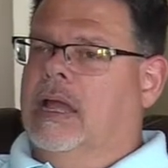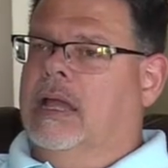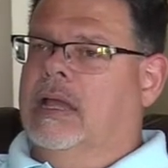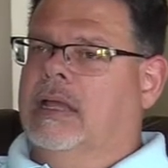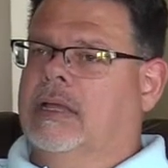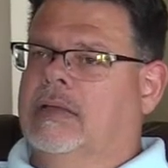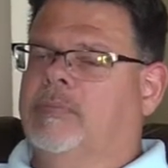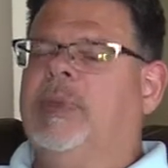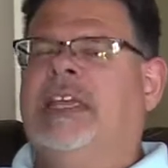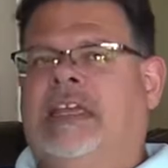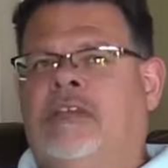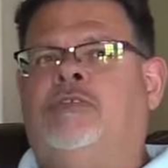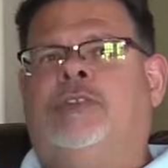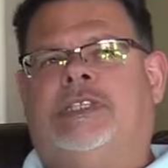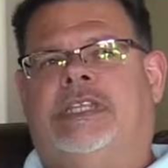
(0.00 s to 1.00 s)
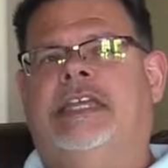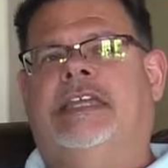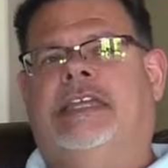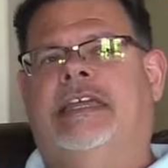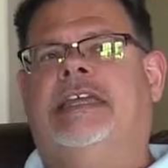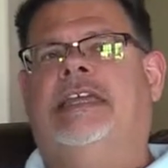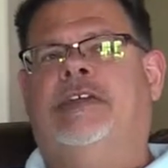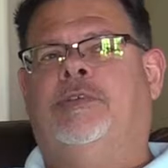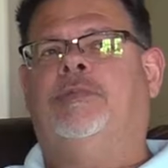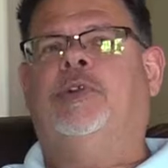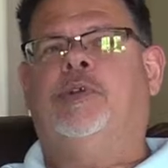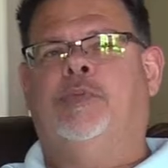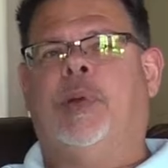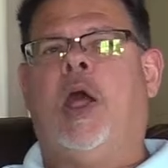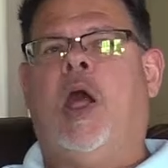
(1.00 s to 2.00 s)
it'd be interesting to hear
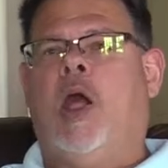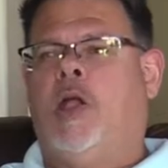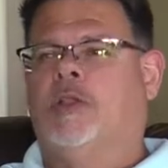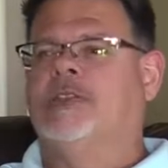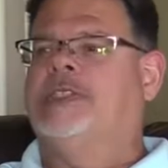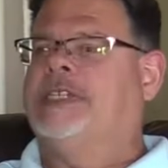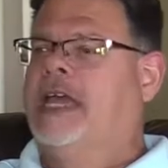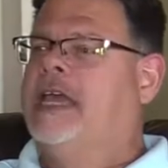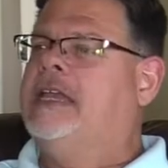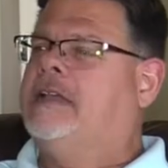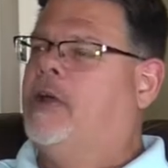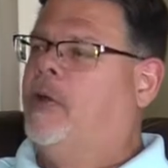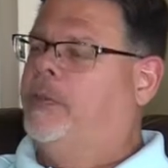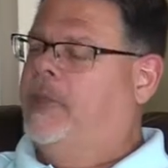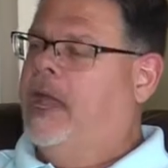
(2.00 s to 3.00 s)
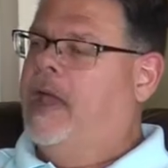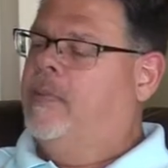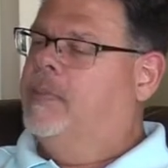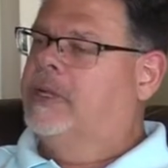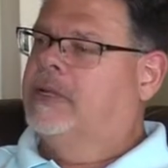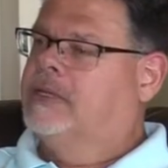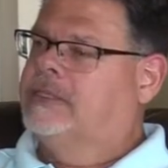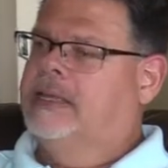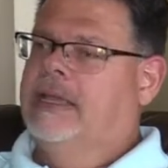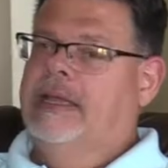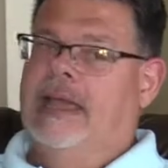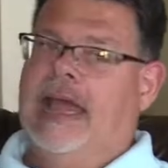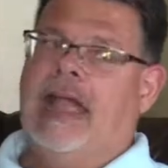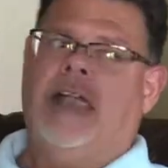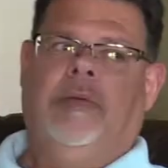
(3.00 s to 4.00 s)
RuPaul's take on that, because
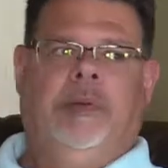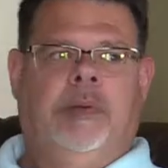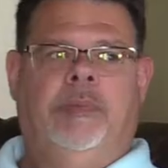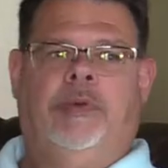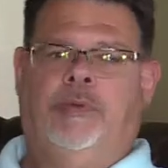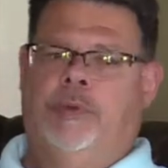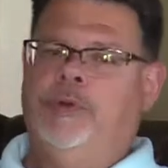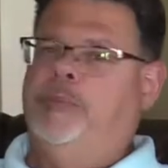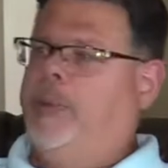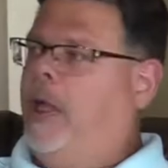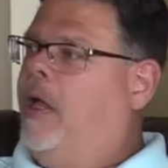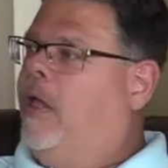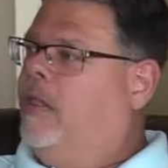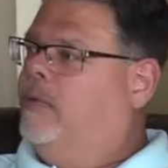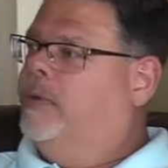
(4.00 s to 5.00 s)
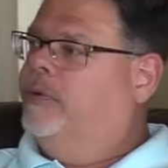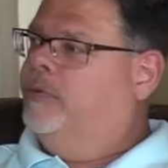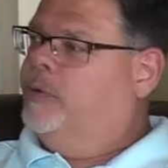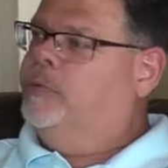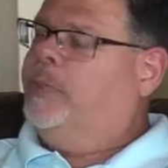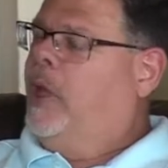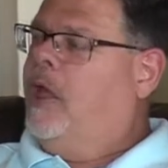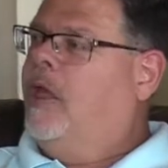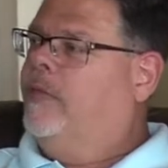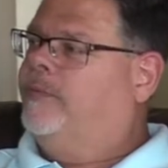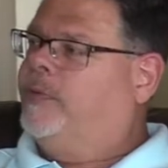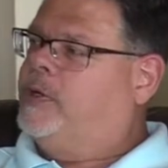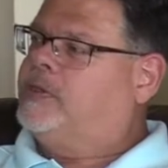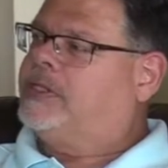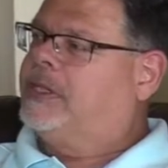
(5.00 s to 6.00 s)
I remember RuPaul when RuPaul
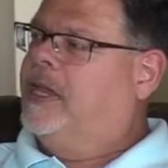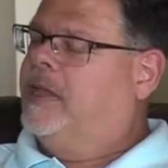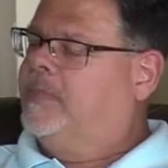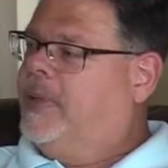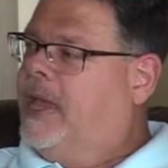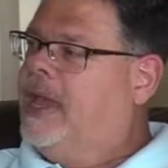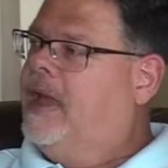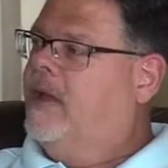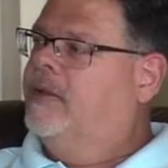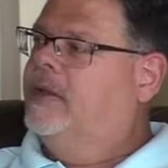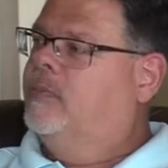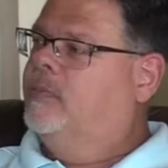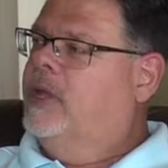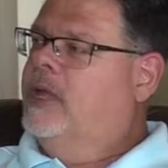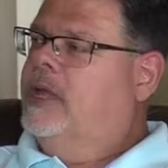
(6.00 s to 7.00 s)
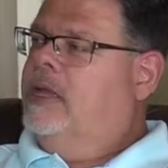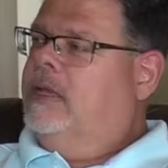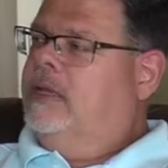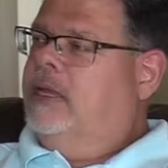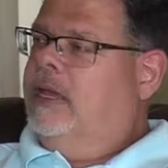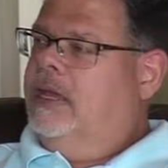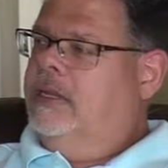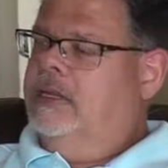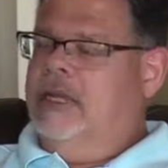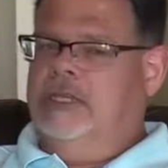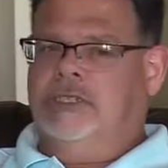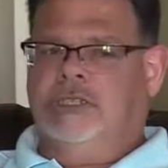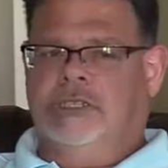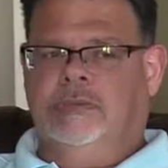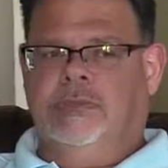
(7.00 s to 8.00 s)
first came out, and and
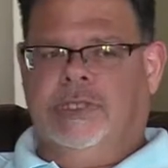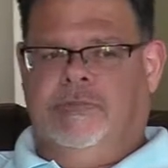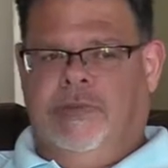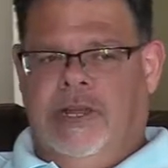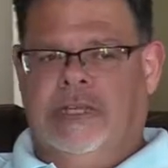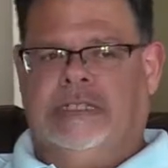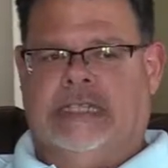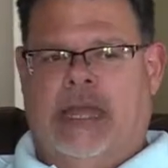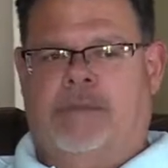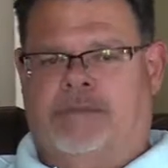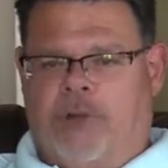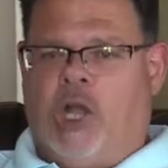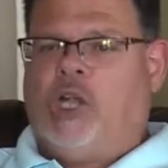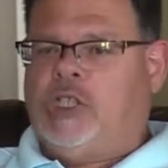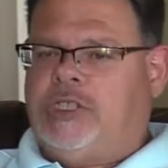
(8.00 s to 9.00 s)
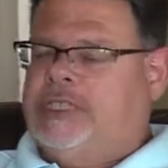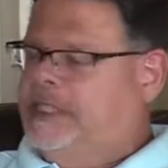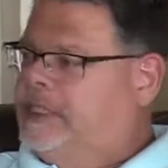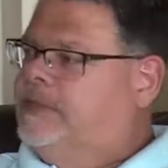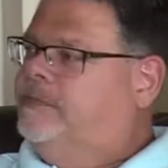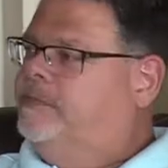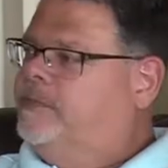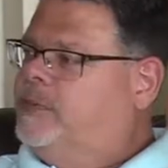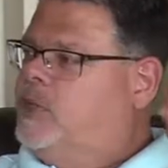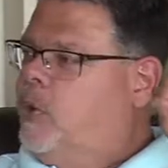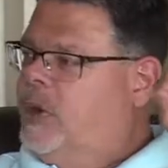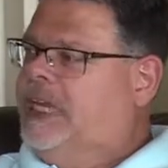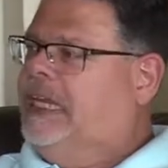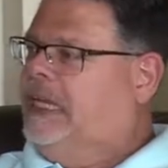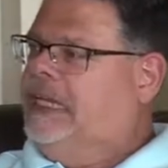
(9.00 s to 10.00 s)
she was a very subversive,
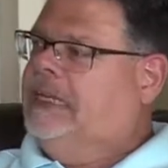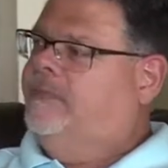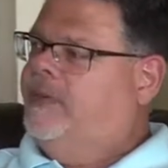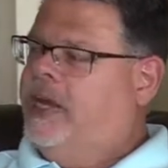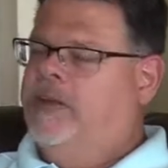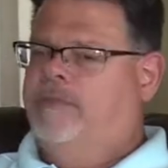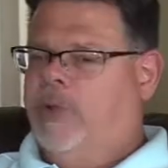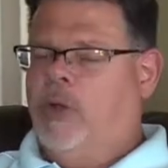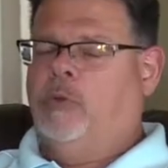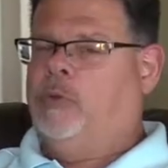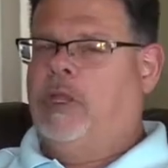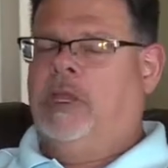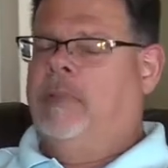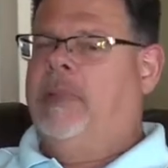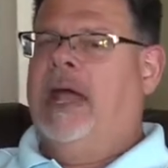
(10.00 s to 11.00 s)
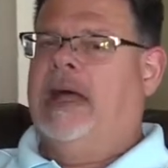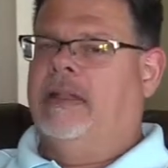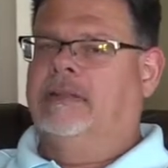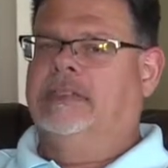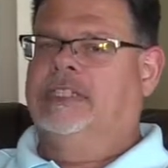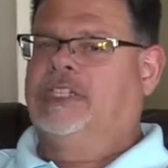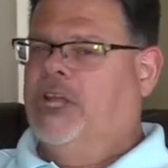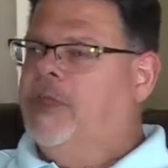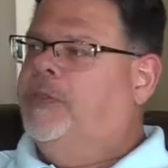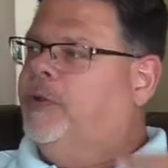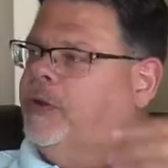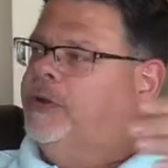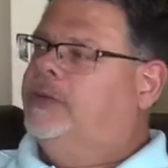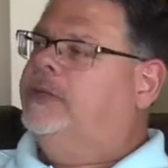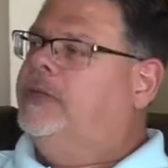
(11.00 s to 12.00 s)
clean, very vocal about
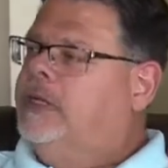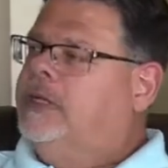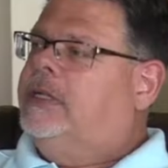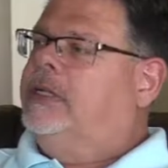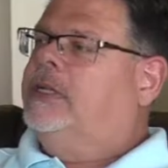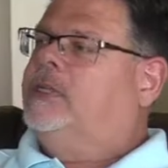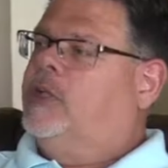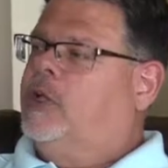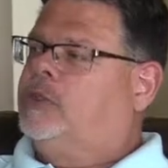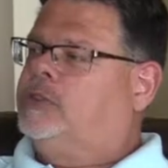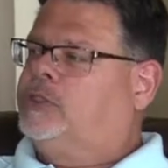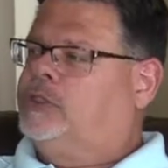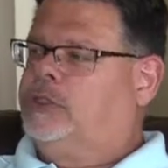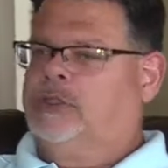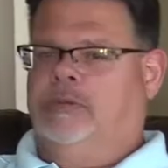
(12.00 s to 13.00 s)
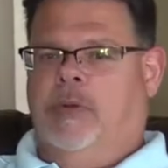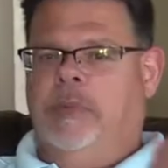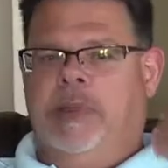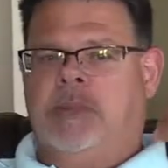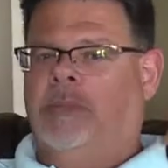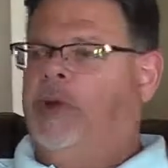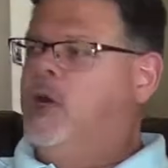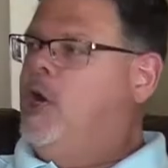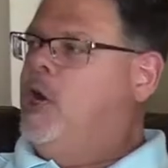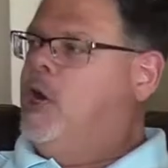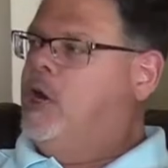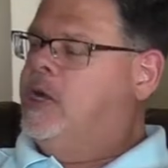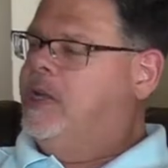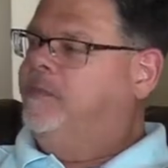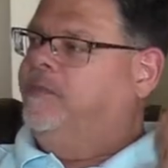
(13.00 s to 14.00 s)
Southern culture. Remember
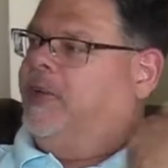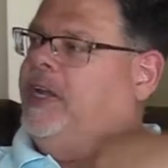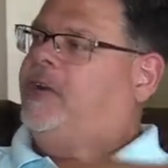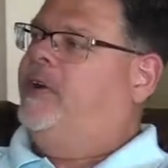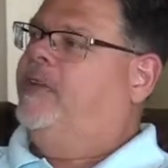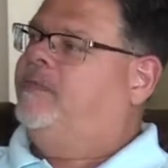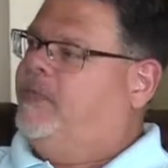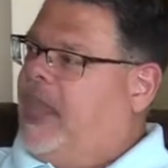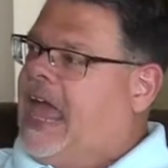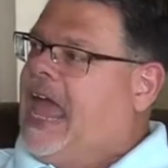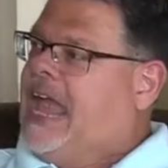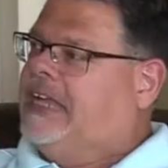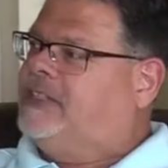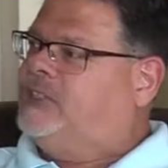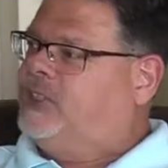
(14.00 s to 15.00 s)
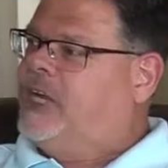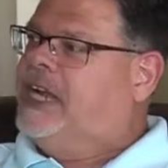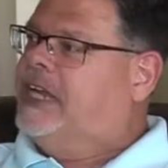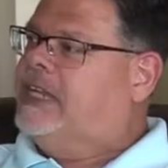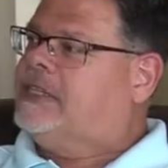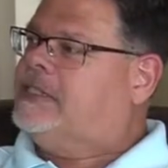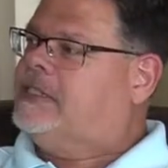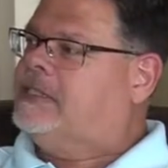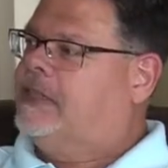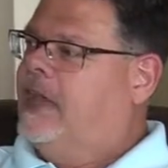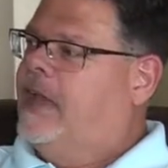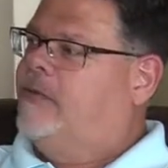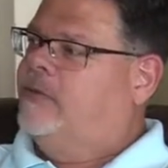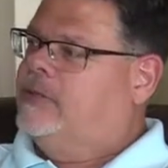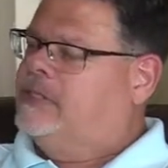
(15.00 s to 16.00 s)
her Confederate flag dress?
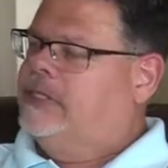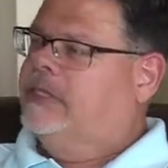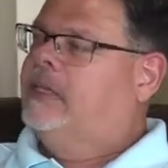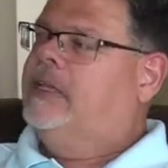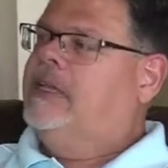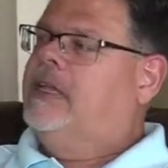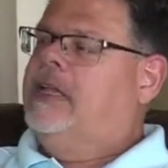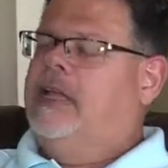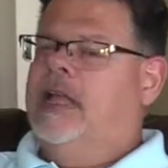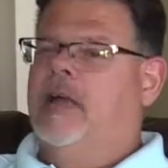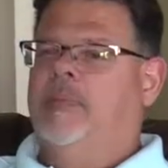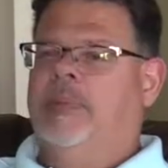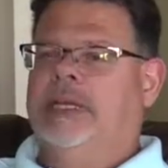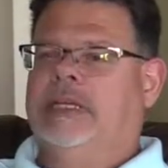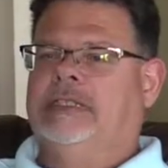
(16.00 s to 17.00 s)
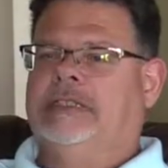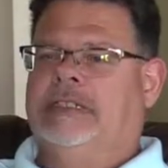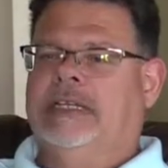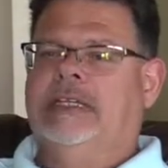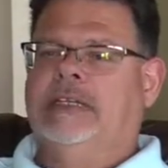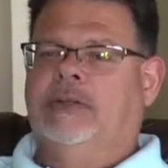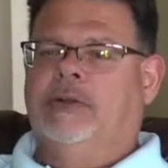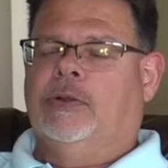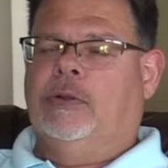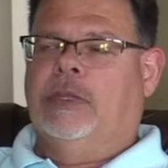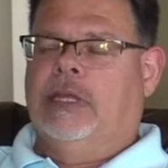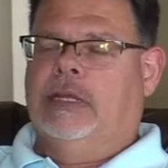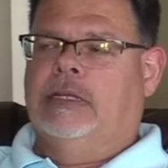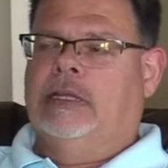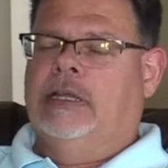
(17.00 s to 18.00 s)
That was a big deal.
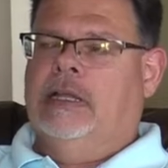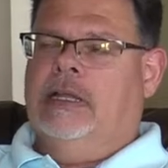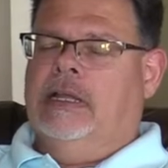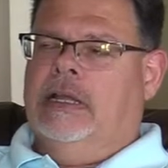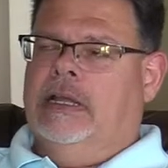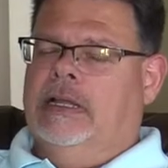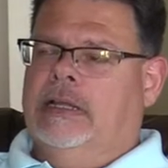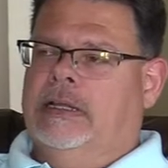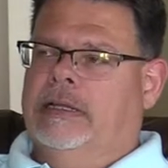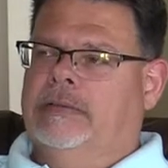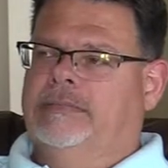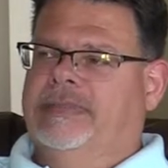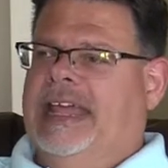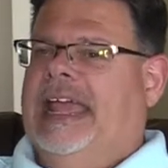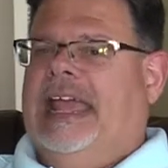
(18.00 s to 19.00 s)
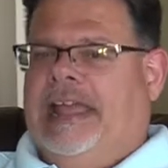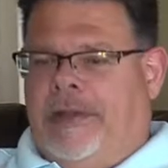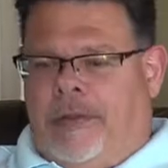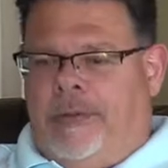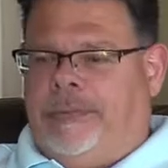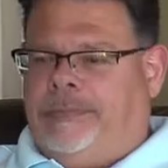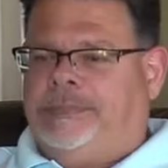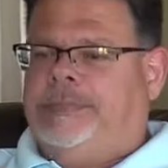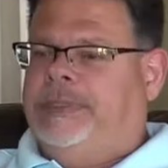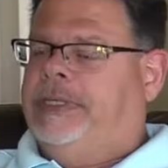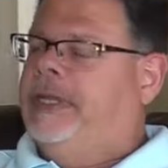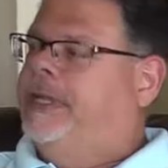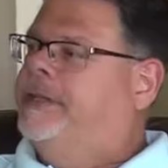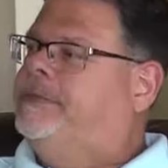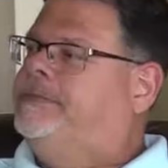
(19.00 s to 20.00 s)
And now, you
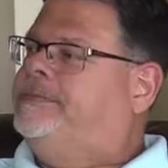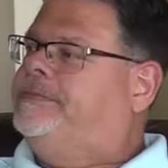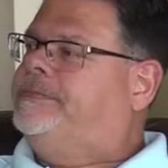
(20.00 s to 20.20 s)
know,